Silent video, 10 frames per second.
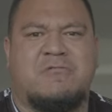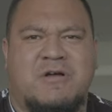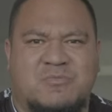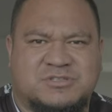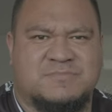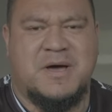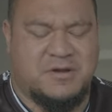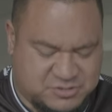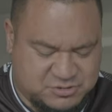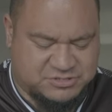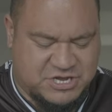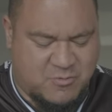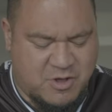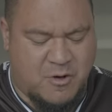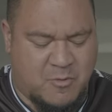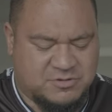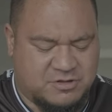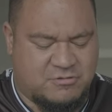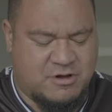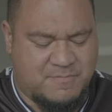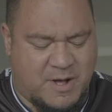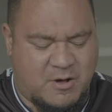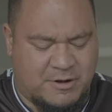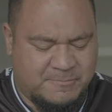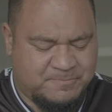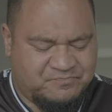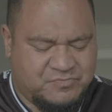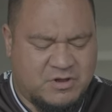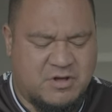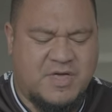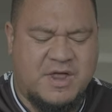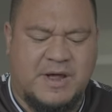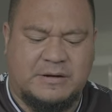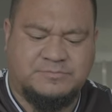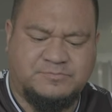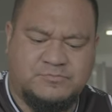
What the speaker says: around with tomato sauce, are we on with the cream power? Look at that.